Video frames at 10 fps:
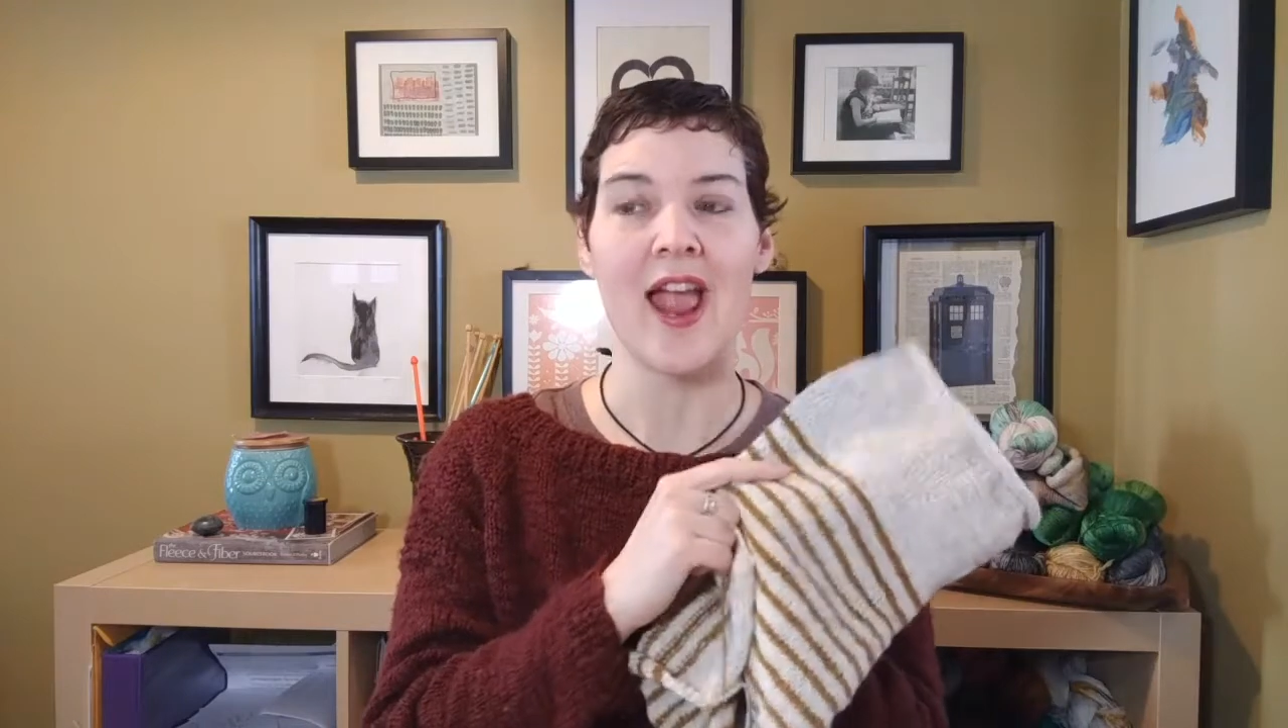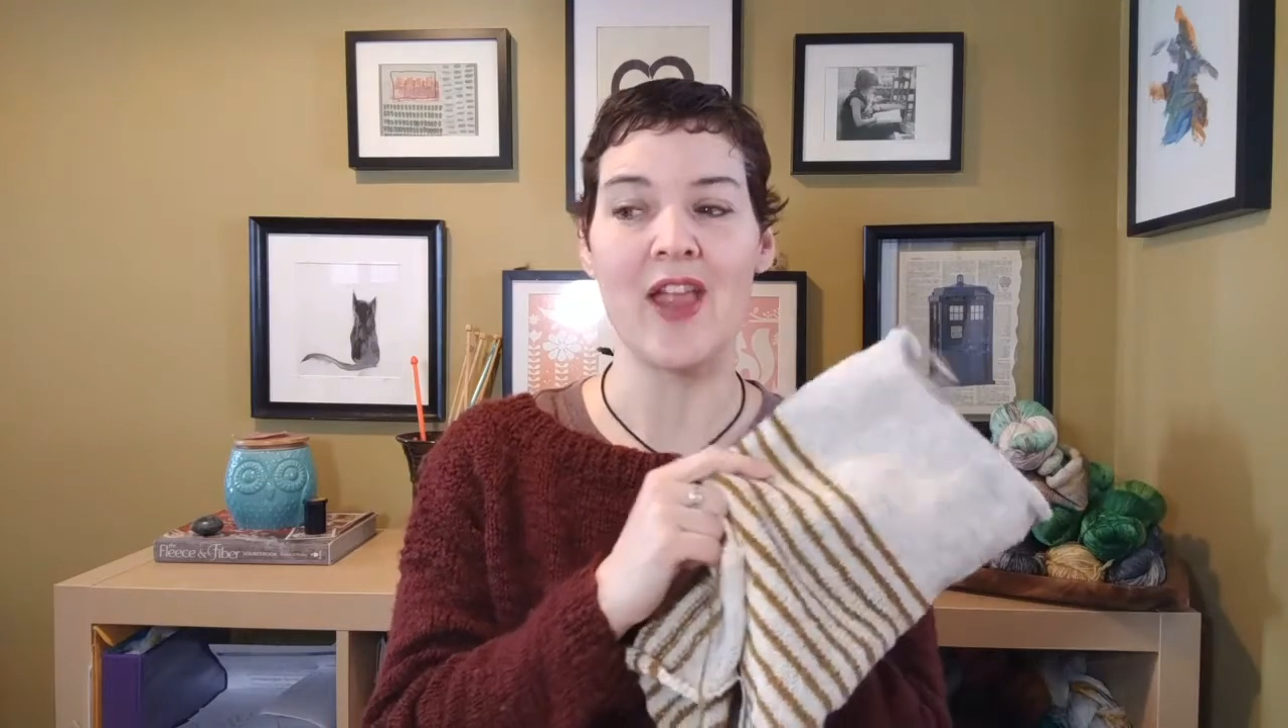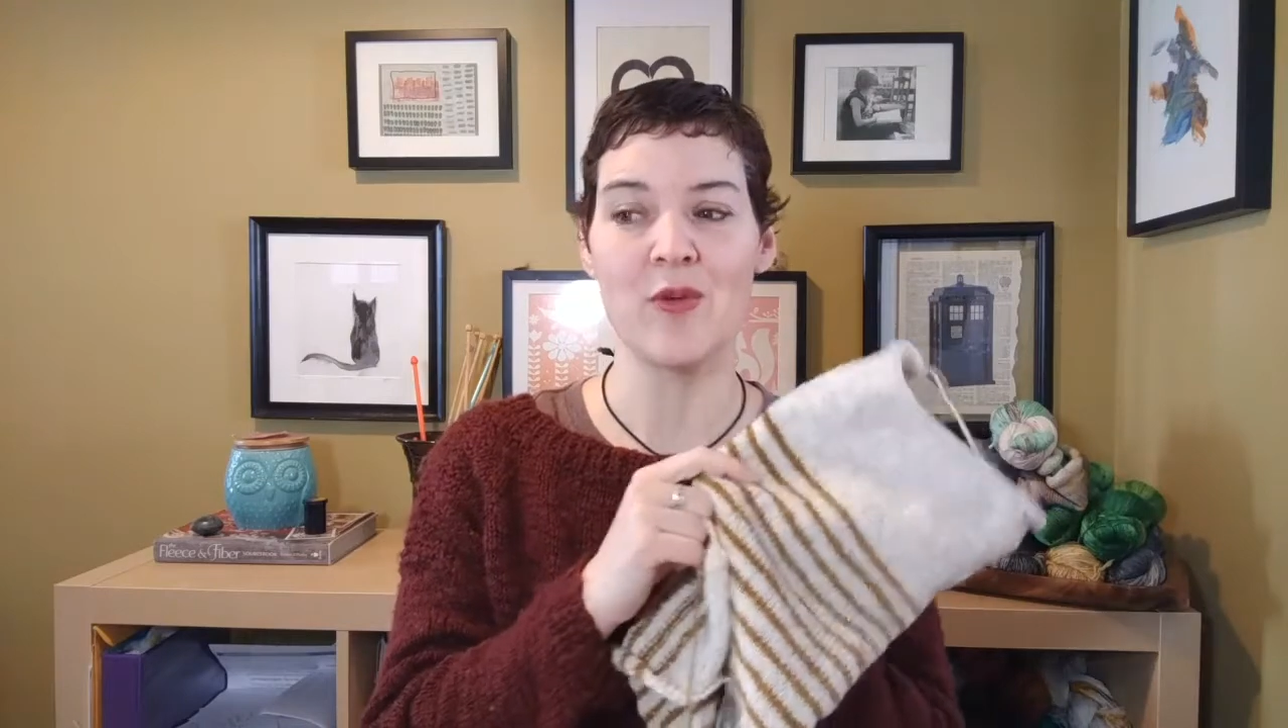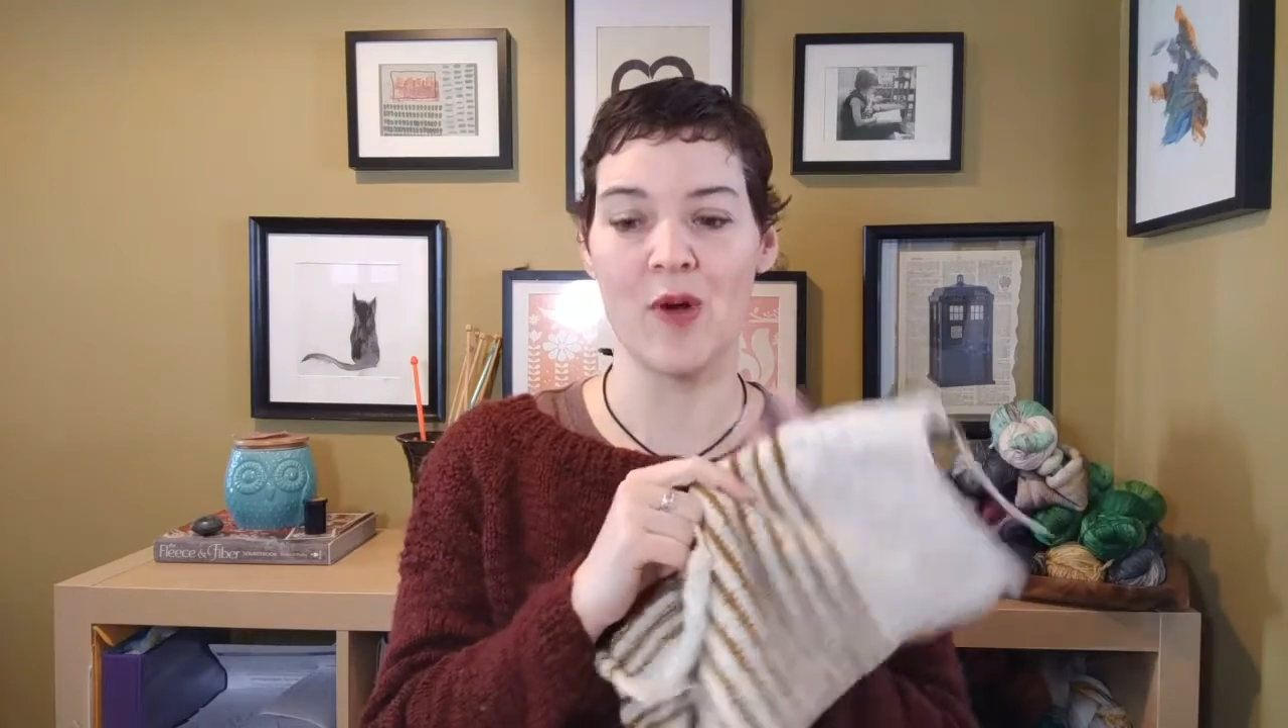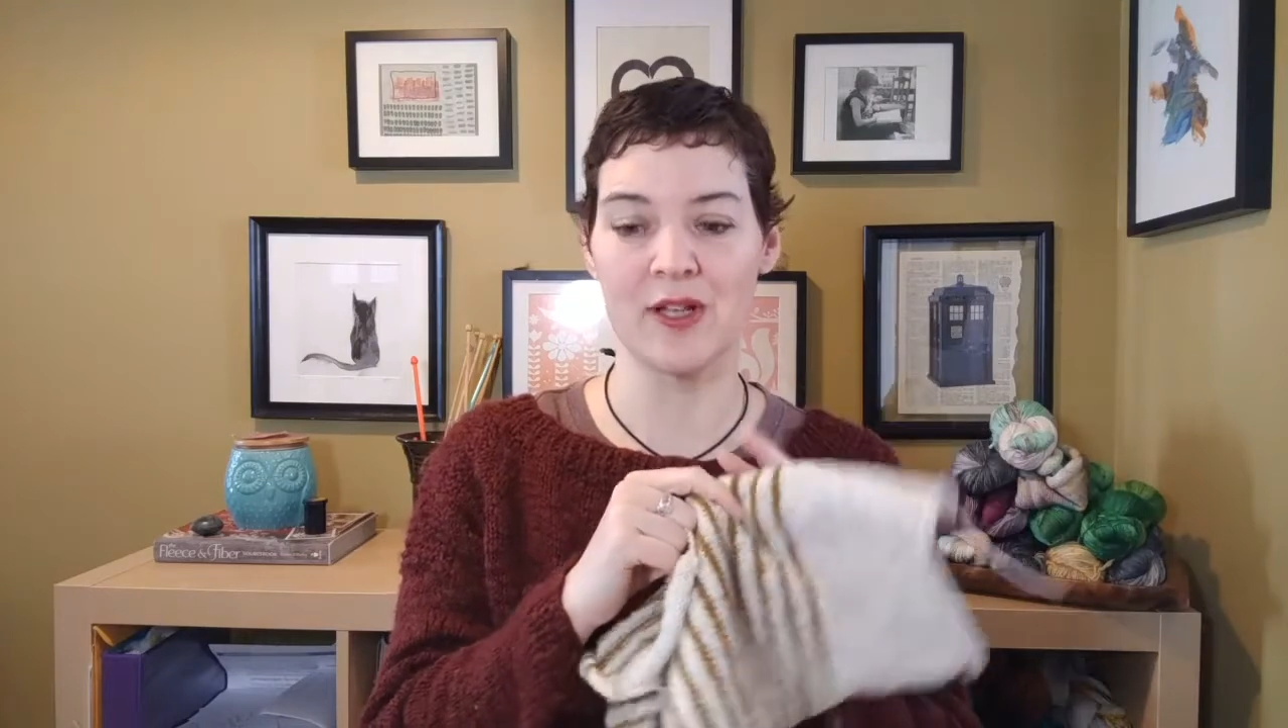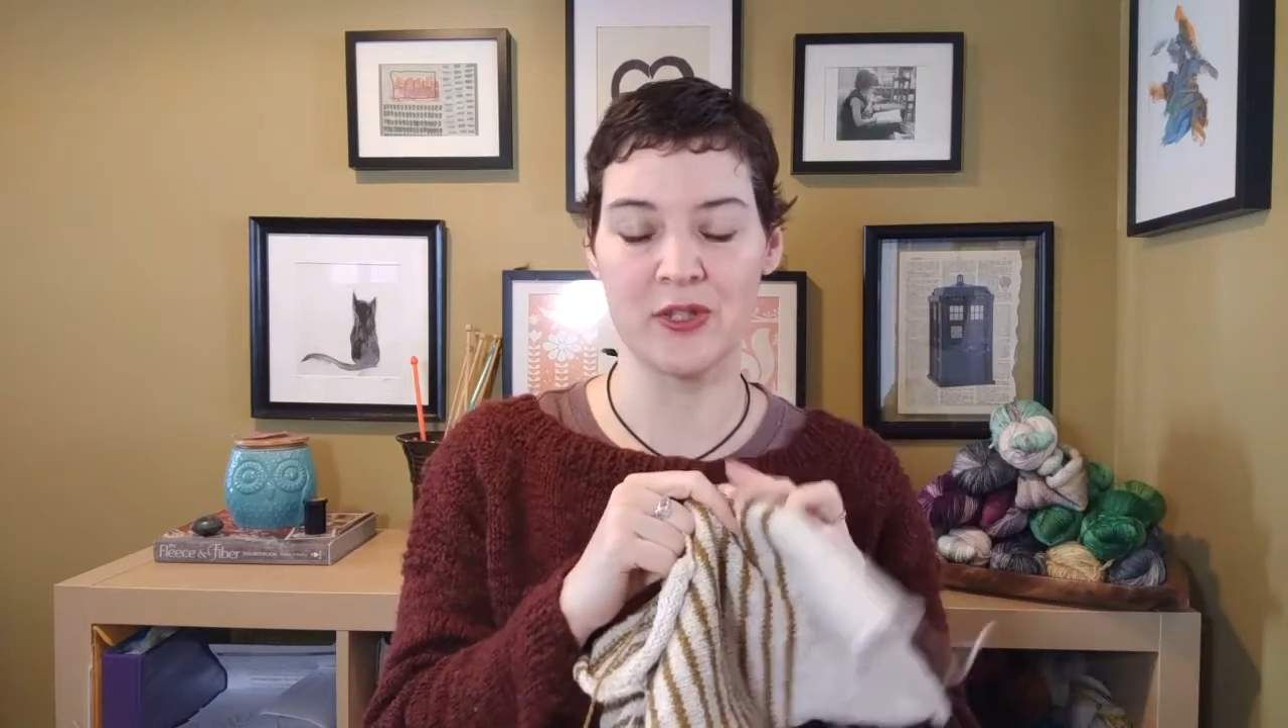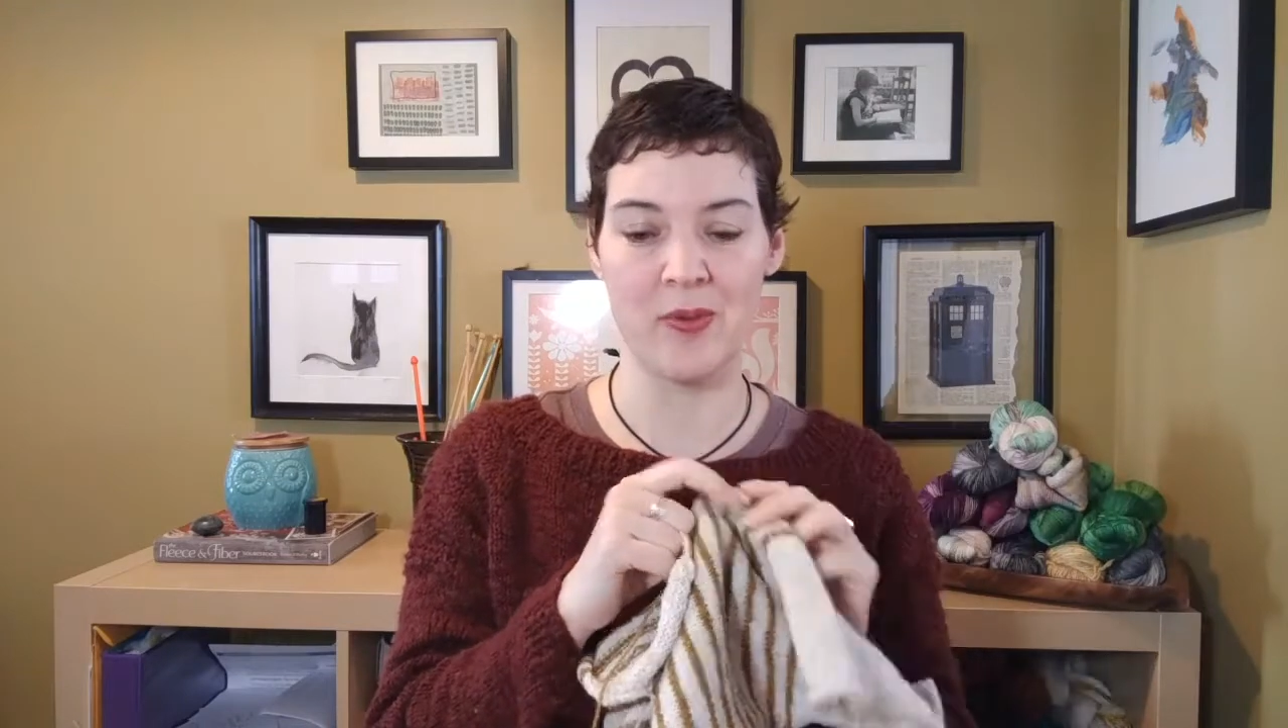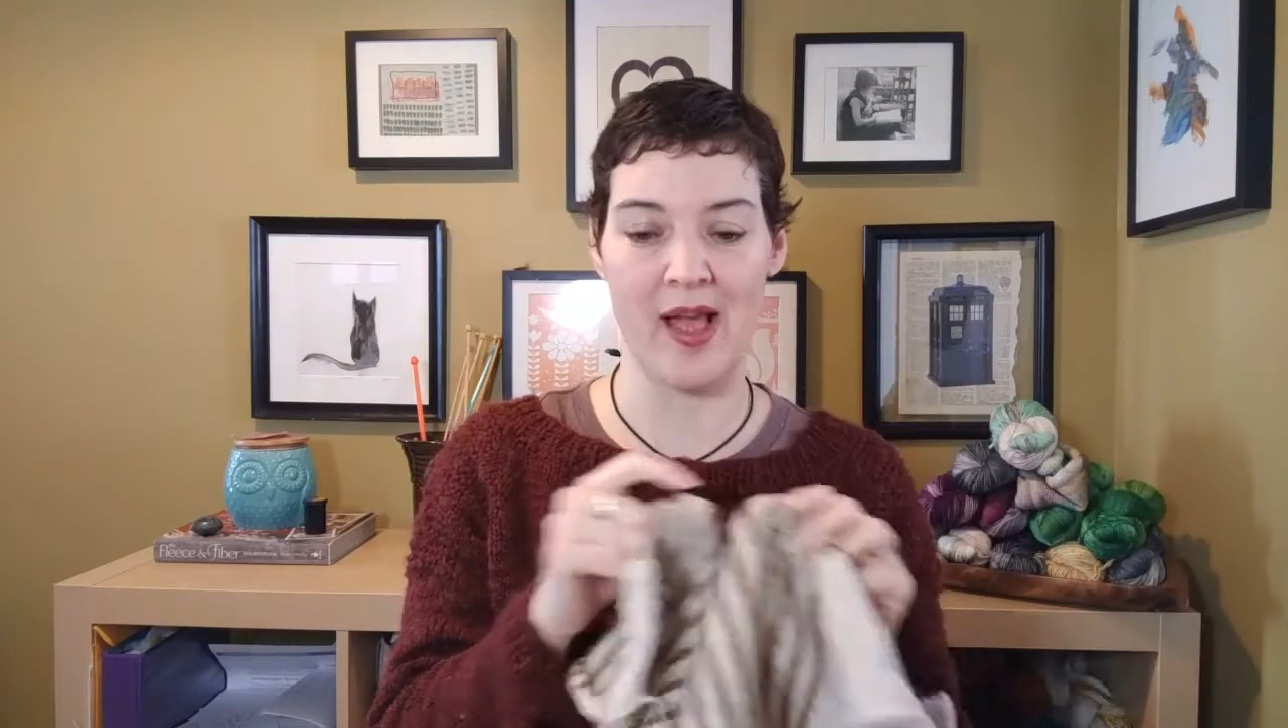and you also